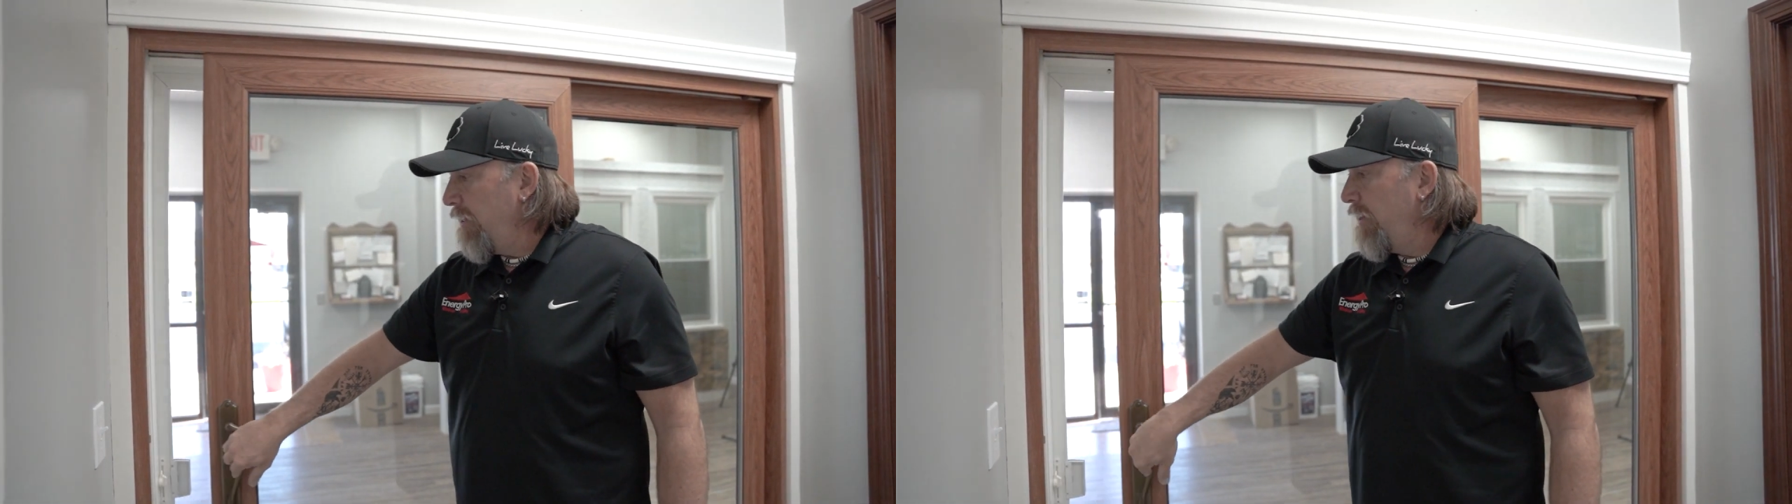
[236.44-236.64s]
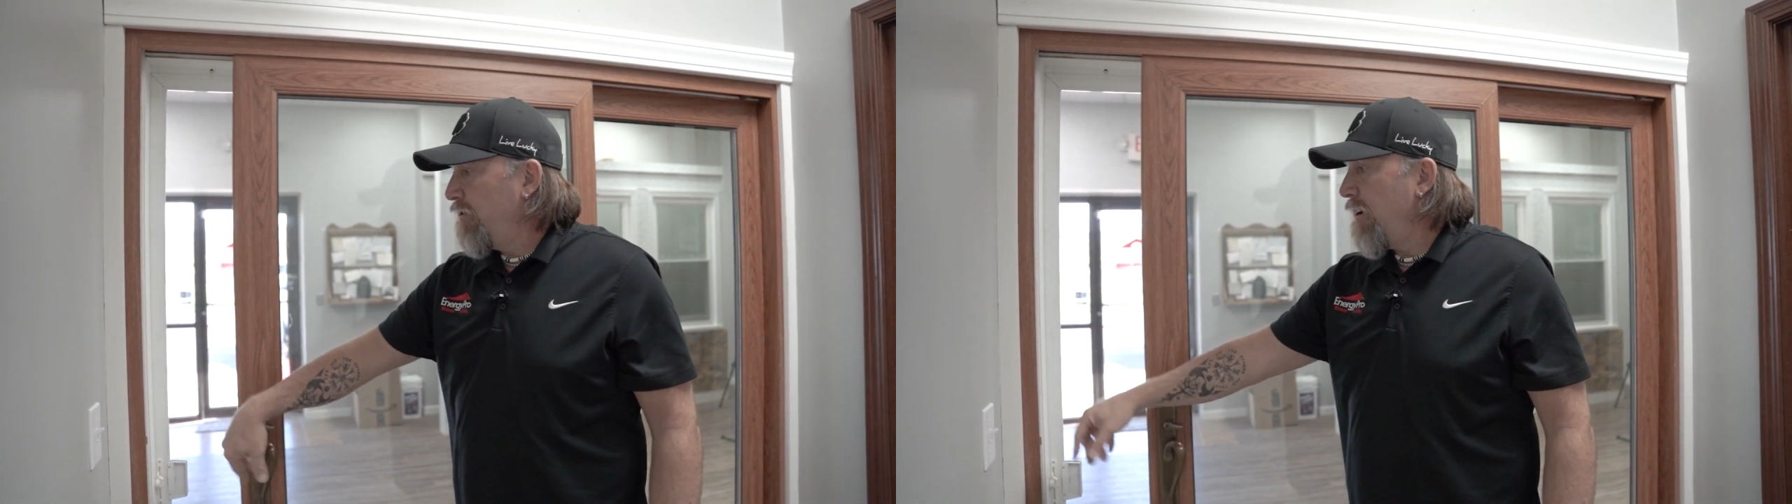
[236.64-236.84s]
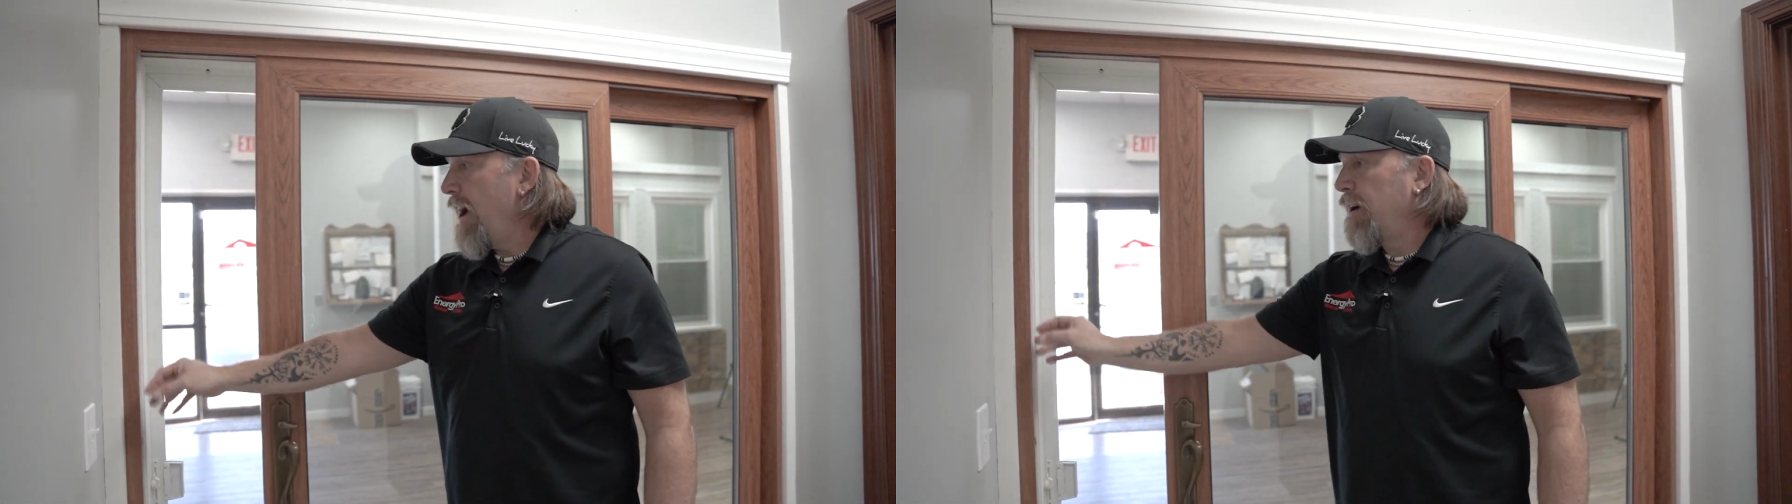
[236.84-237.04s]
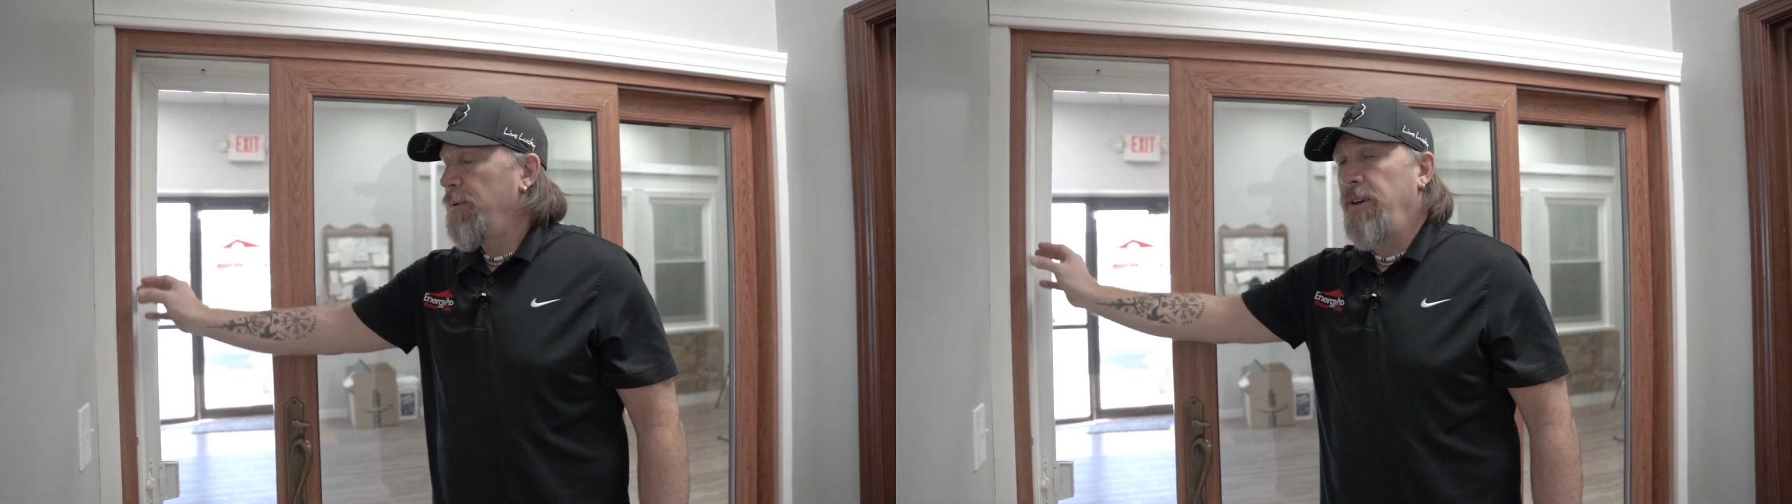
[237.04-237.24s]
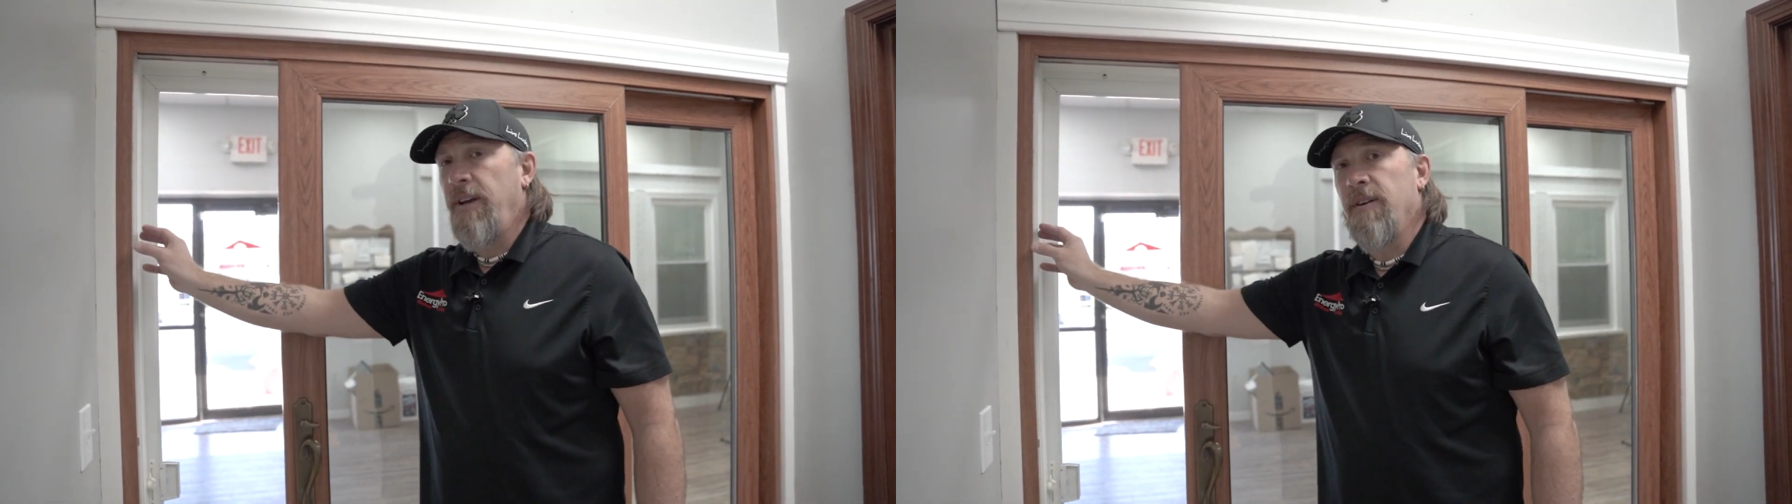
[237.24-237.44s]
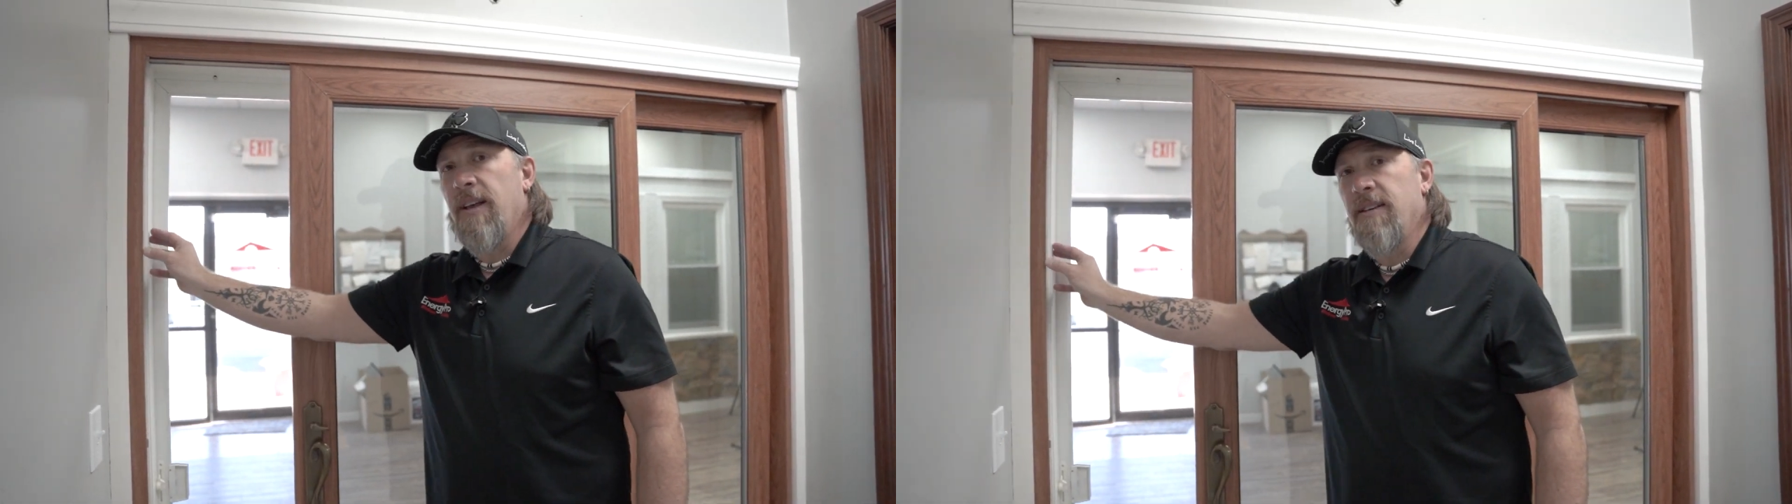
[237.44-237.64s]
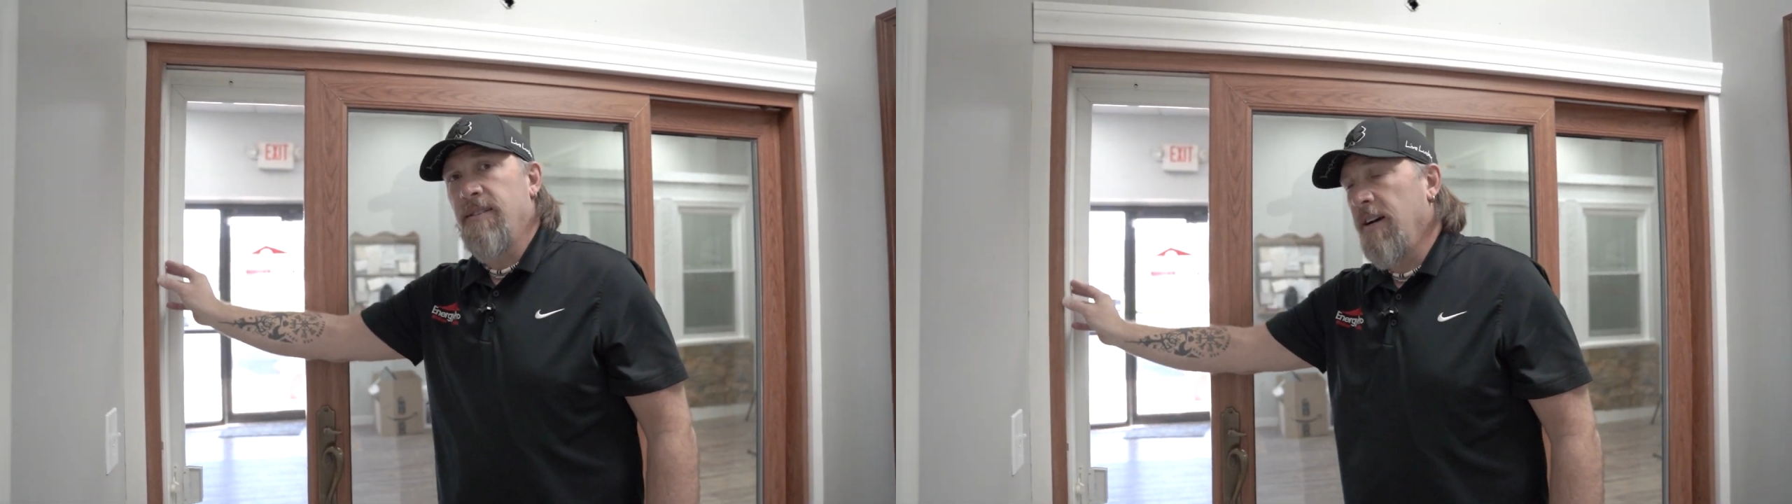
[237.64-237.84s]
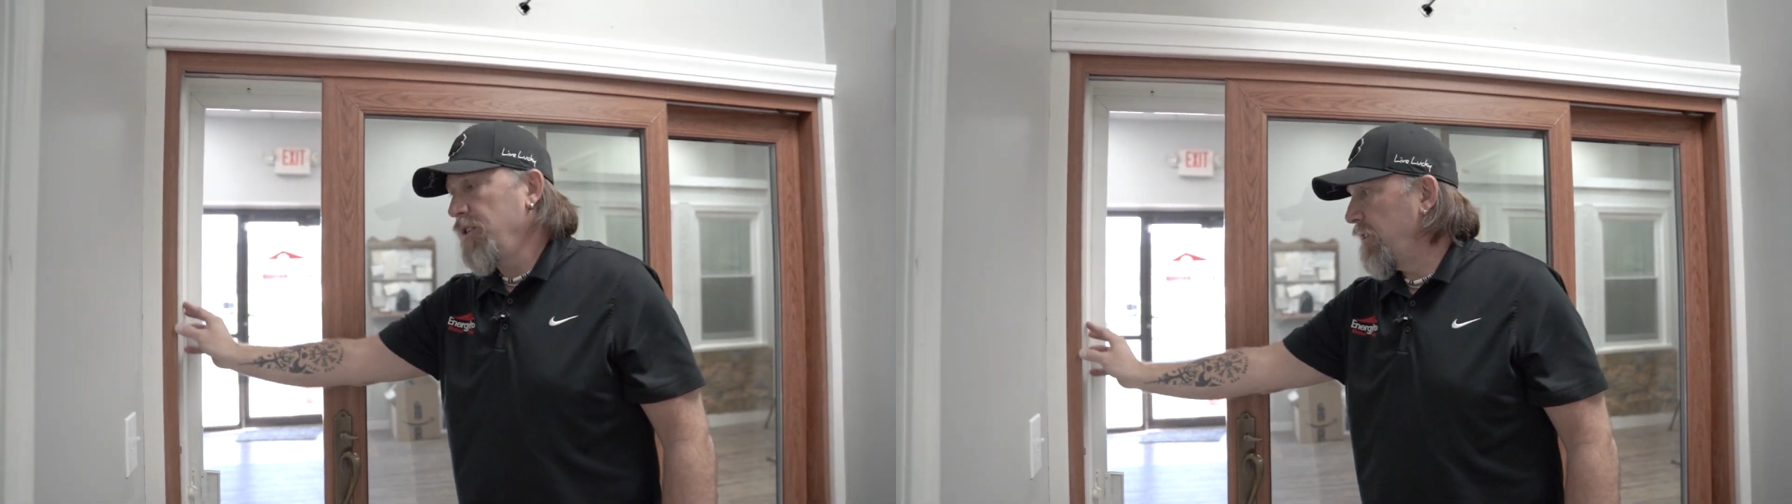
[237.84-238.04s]
the track, when you hear that
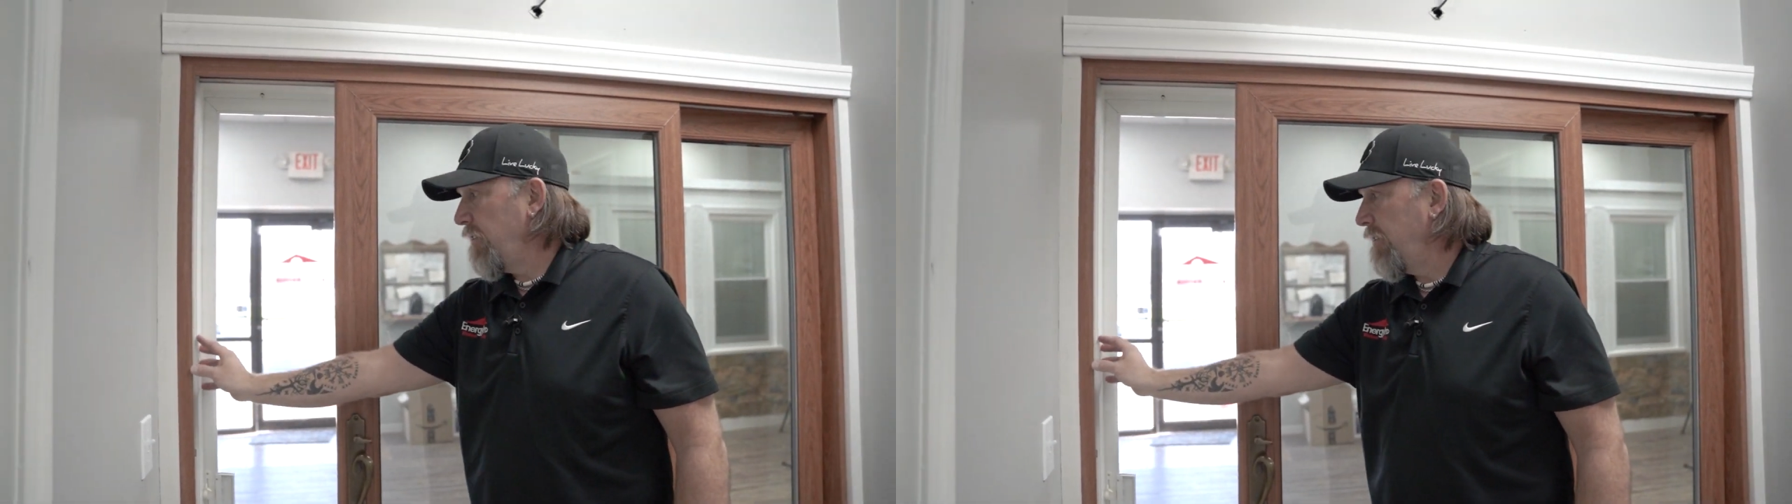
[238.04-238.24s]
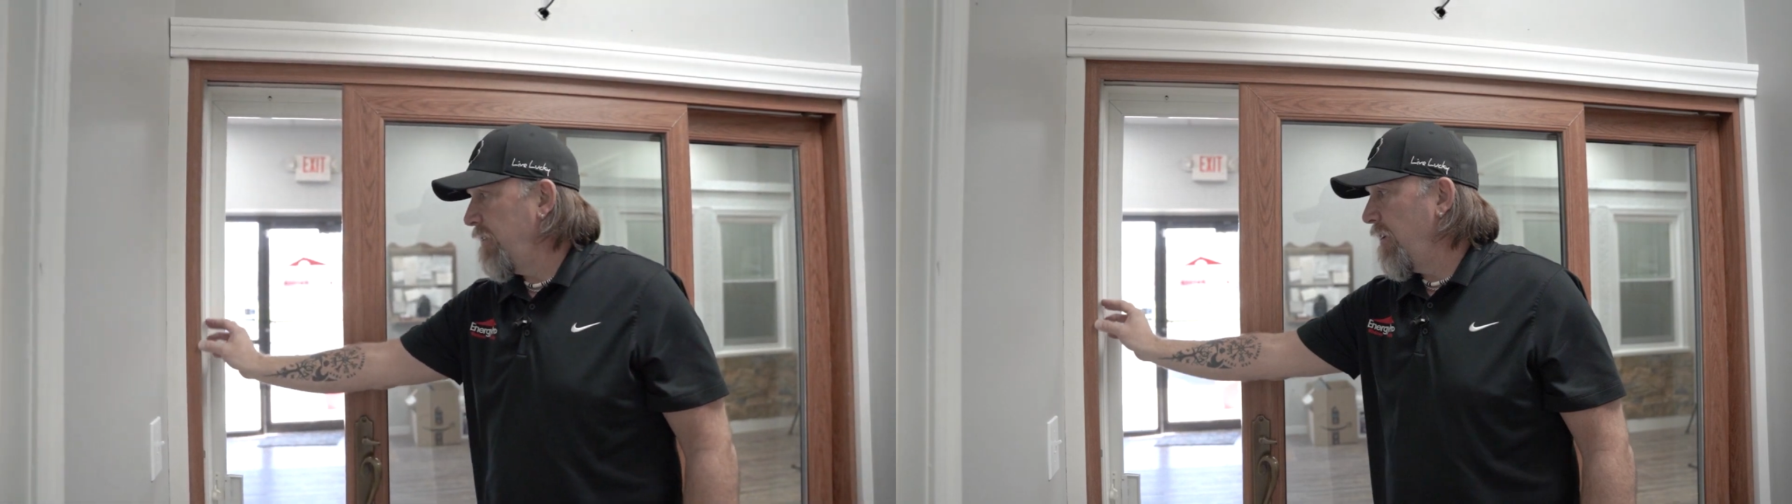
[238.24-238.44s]
suction,